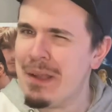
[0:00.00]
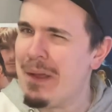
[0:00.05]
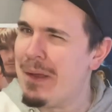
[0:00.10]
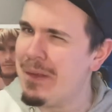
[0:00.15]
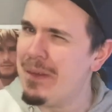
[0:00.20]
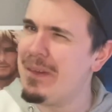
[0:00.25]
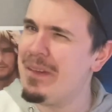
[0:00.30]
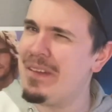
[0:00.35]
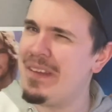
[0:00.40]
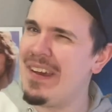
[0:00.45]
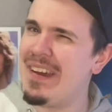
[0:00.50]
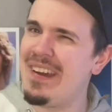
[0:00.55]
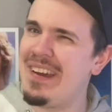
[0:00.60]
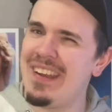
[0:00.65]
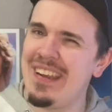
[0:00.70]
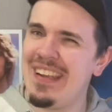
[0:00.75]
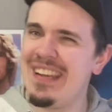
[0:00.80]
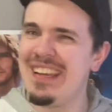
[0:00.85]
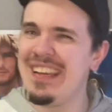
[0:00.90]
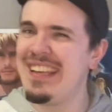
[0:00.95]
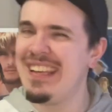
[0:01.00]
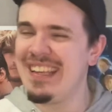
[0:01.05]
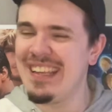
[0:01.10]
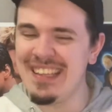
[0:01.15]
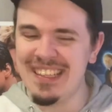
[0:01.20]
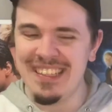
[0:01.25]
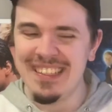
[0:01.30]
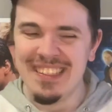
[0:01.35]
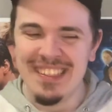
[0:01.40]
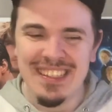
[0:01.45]
hold on.
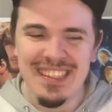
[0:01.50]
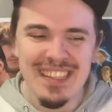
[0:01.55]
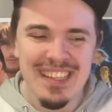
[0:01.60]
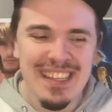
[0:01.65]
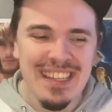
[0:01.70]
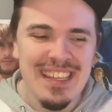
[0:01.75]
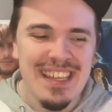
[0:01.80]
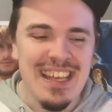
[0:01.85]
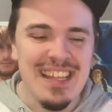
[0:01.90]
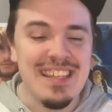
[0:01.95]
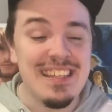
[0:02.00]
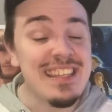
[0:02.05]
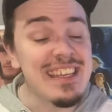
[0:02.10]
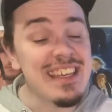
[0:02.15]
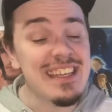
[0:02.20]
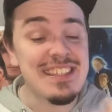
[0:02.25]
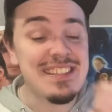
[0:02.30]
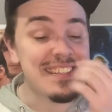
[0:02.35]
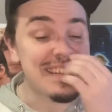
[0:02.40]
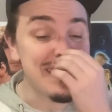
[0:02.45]
And the thing is,